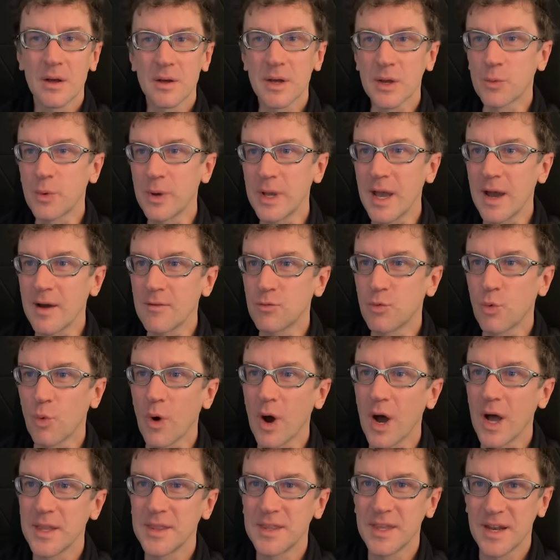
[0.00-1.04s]
like we have
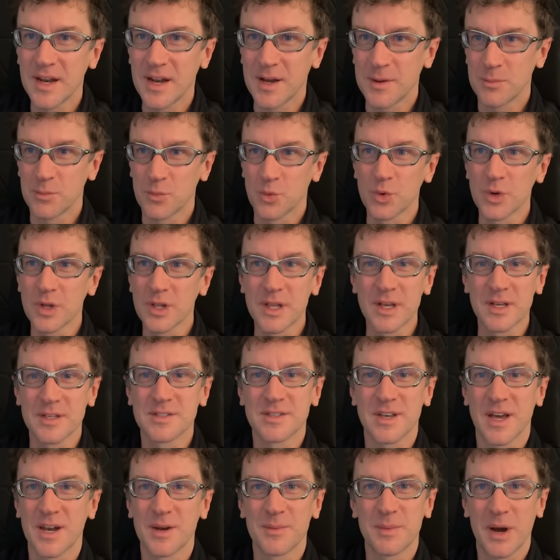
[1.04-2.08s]
one that I'm really
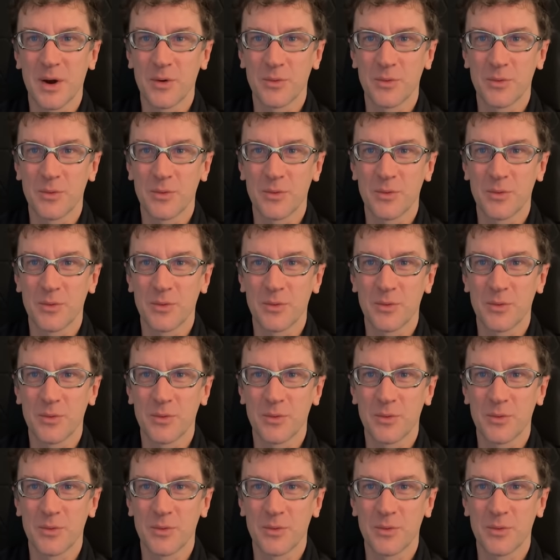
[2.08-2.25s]
excited about